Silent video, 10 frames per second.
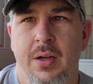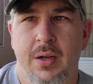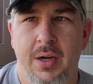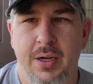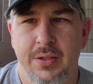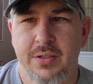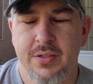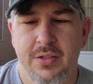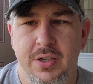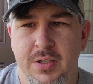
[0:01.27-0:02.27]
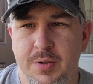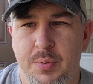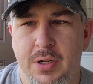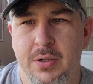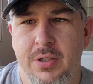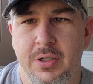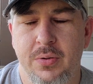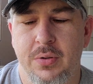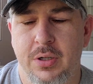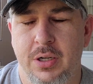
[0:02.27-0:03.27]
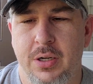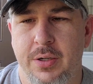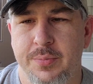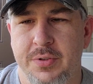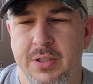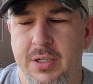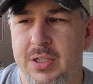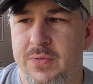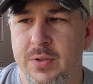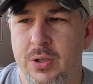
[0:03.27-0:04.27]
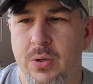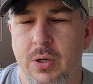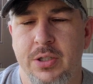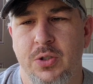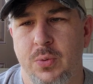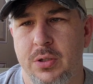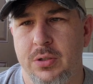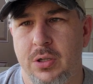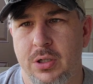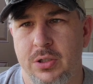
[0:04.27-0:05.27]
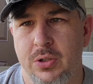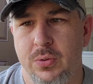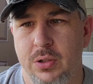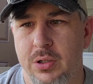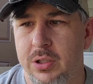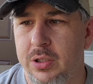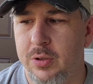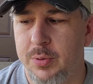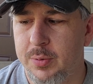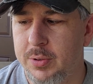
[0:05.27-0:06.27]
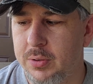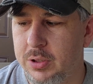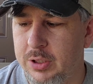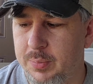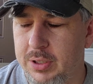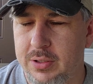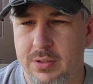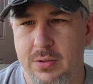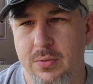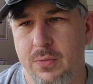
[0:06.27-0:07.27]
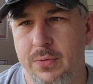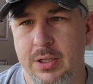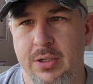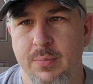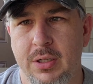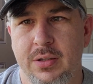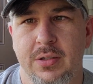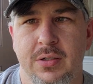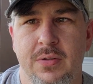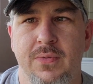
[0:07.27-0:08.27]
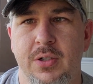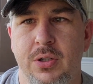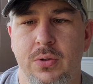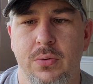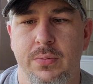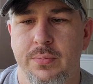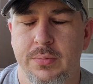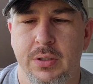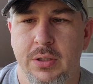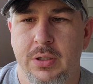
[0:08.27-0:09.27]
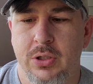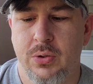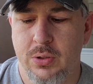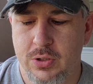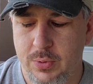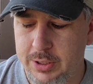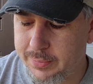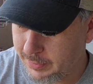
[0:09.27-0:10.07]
Hi, this is Jesse Pollard here. Today's video, I just want to talk to you a little bit about crankbaits. Hopefully I can make this video short and sweet.